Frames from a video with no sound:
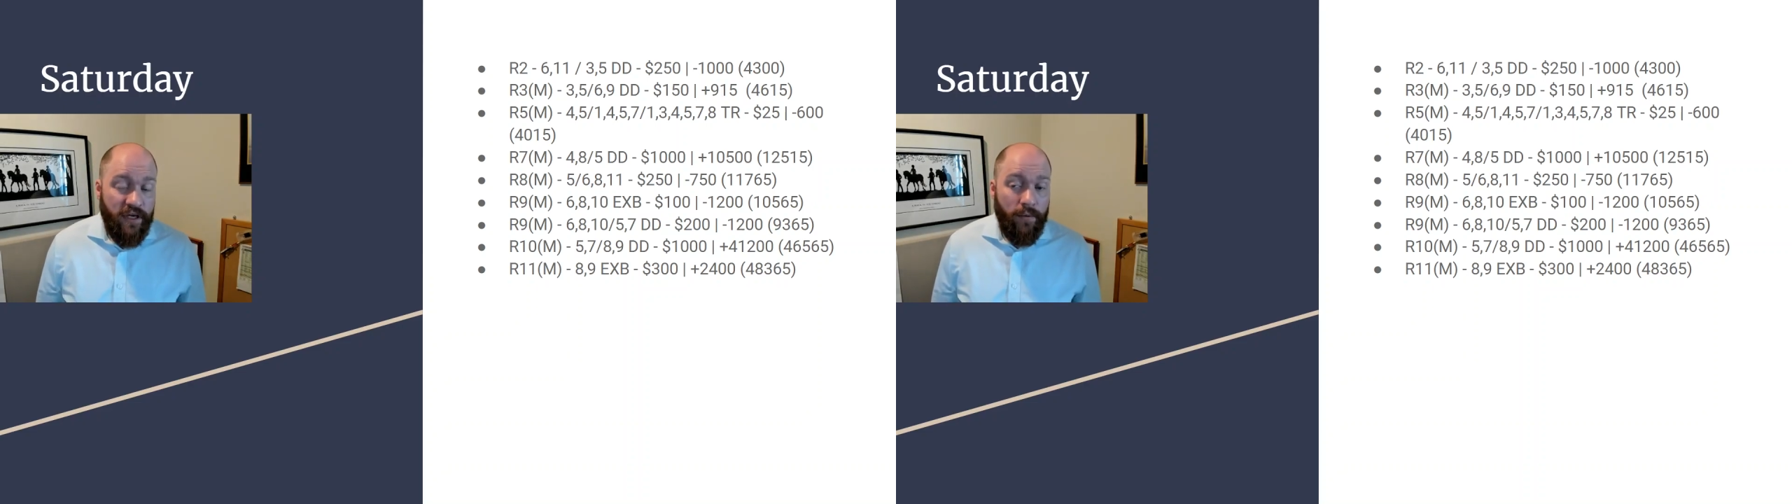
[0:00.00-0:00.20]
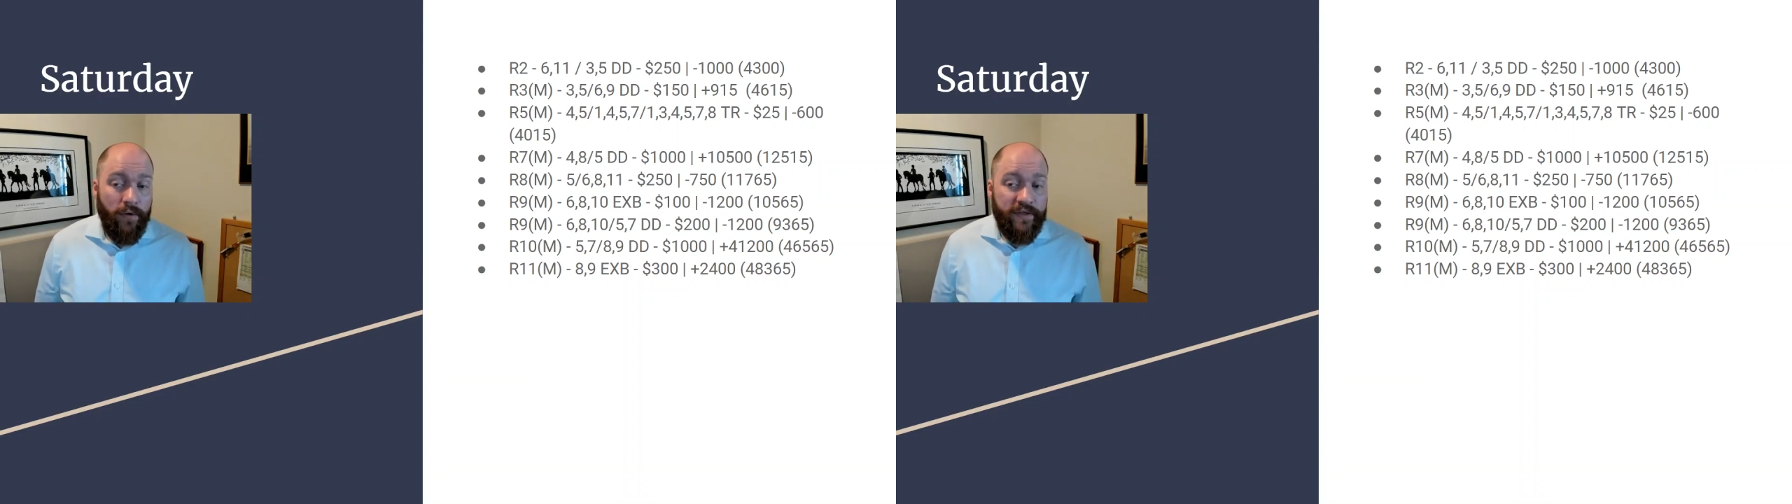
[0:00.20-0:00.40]

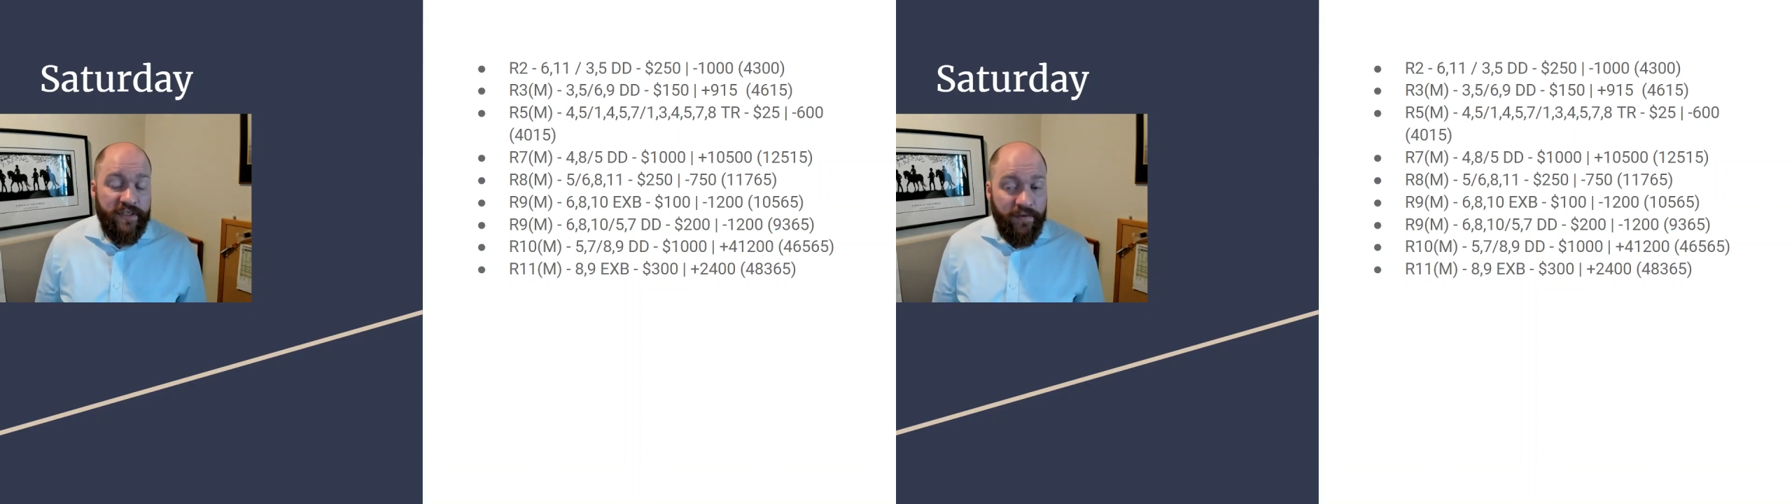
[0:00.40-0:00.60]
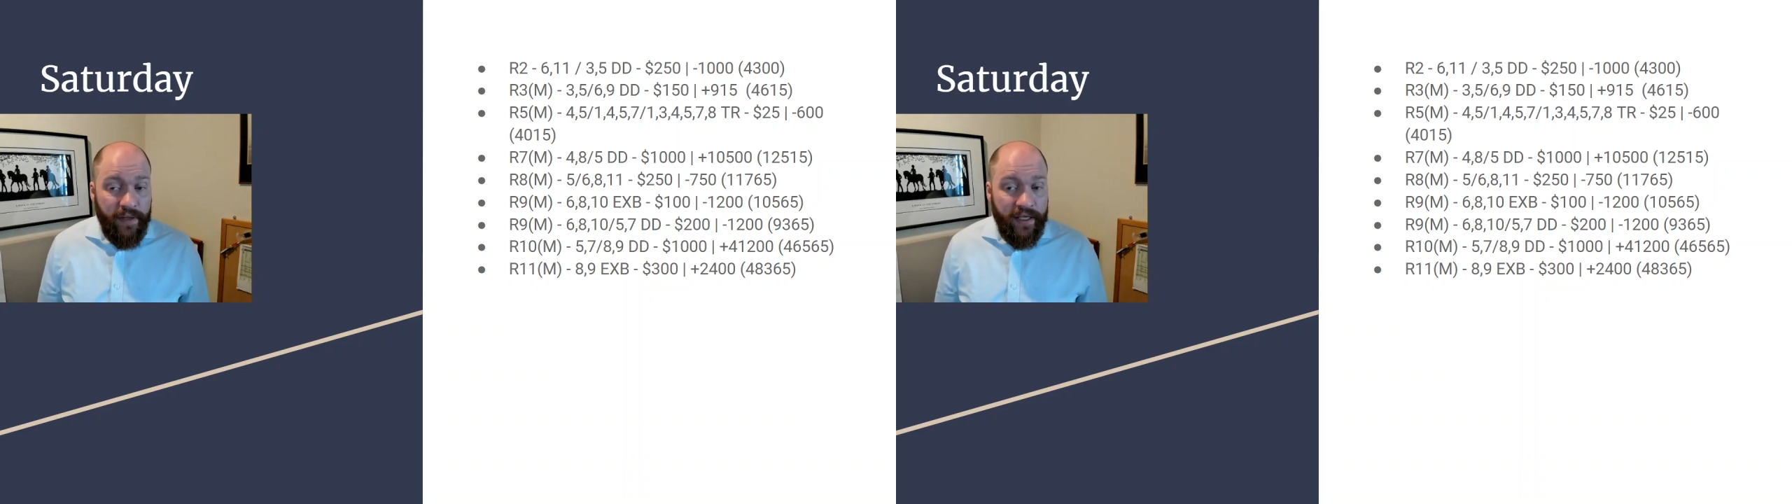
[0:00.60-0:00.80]
double
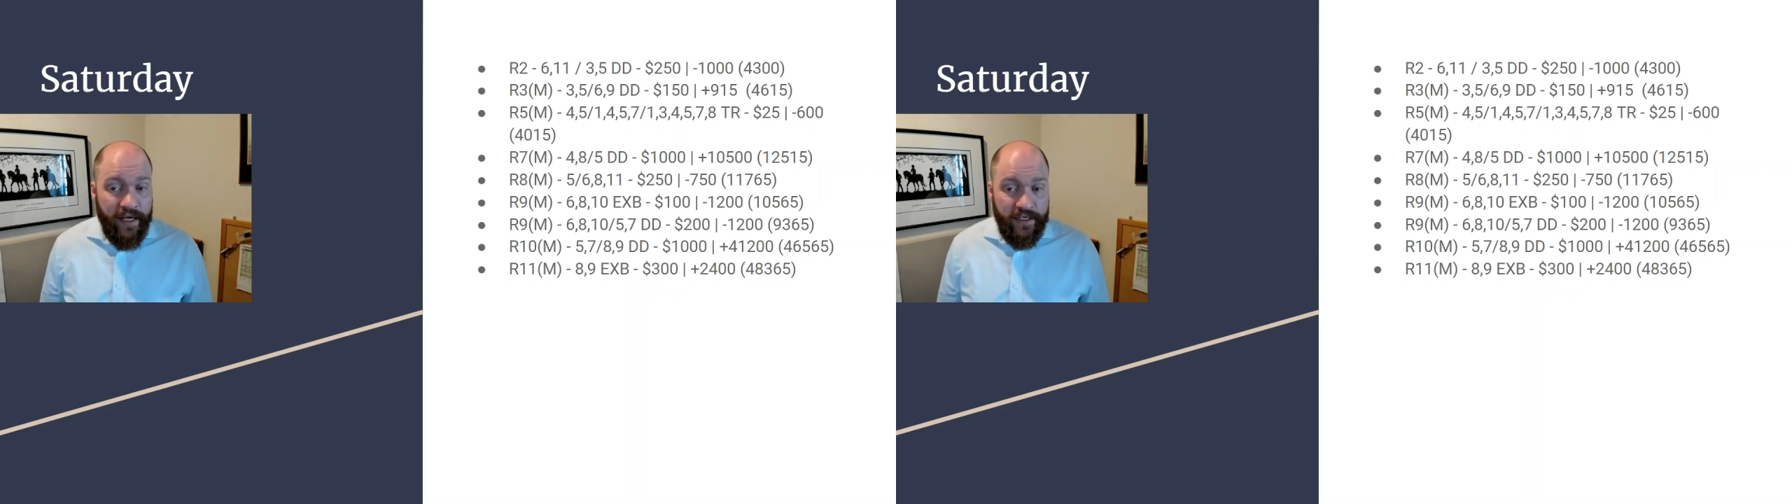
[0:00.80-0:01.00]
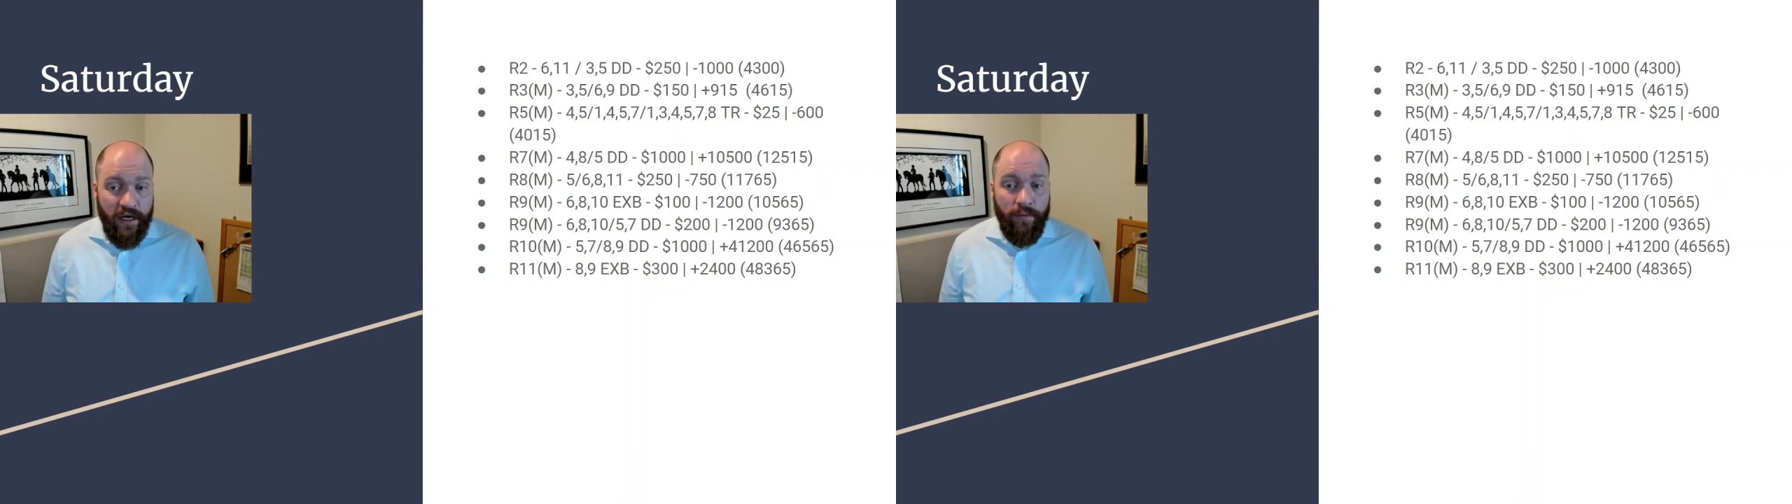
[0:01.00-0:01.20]
instead of playing
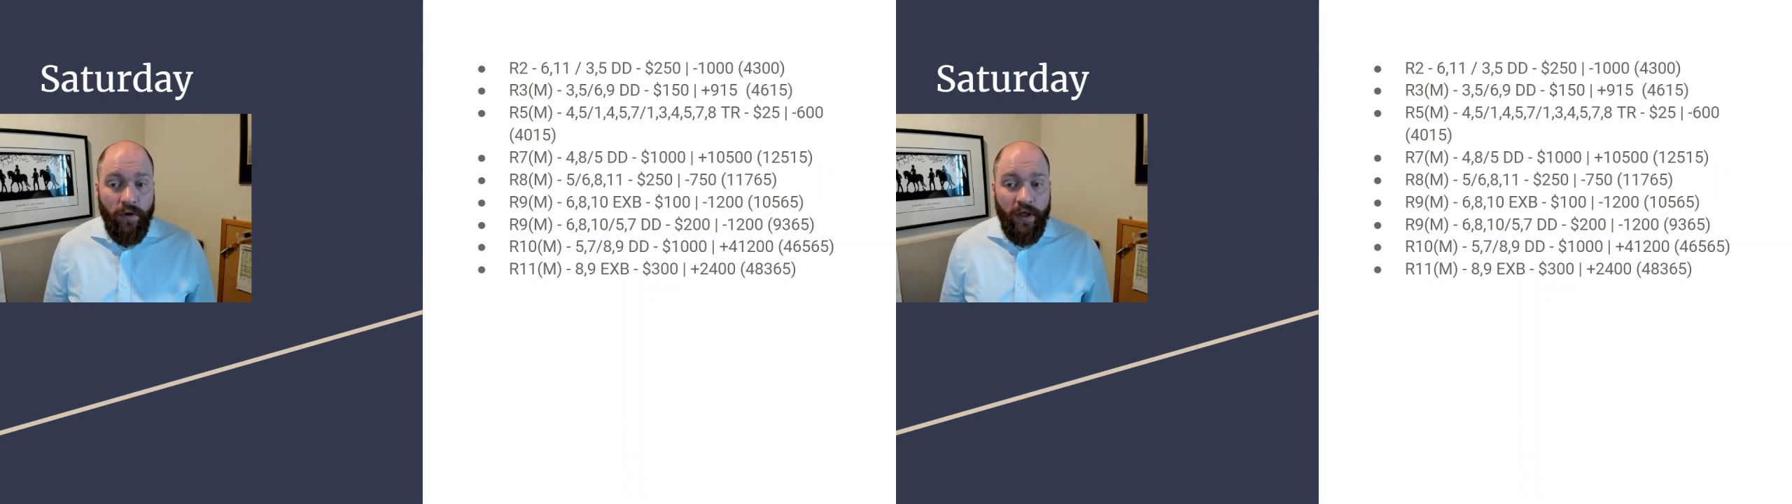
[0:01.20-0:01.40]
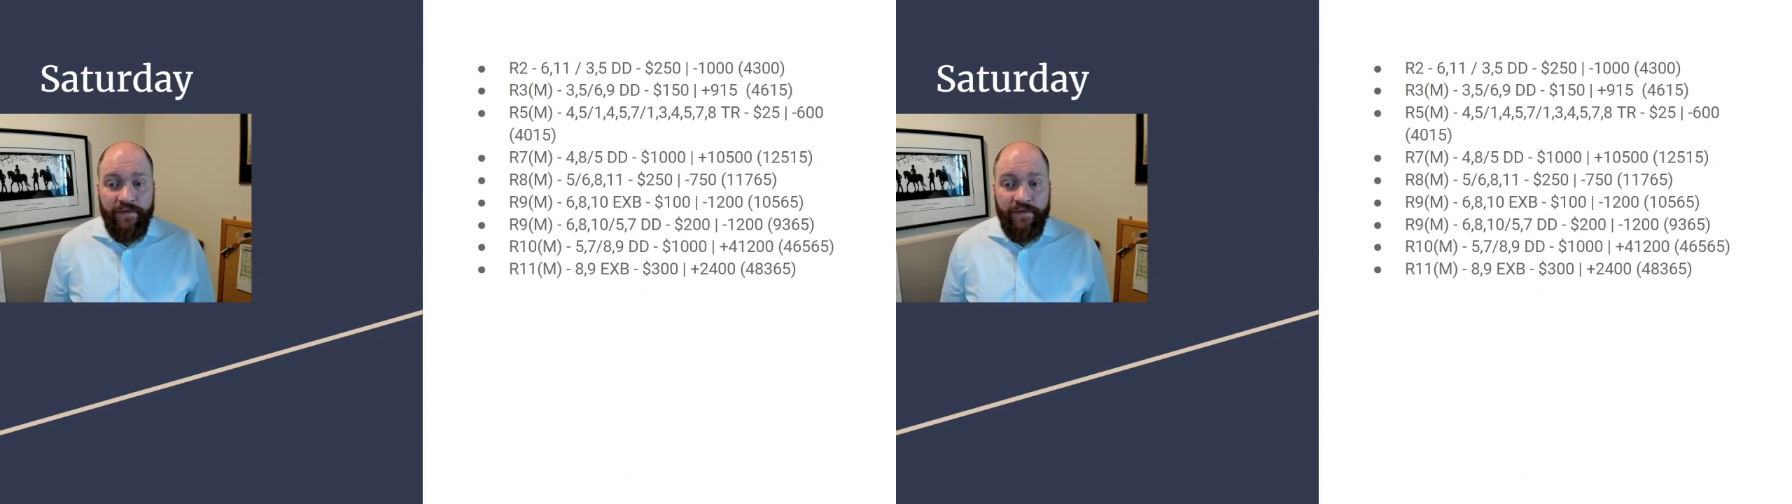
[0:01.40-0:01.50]
that double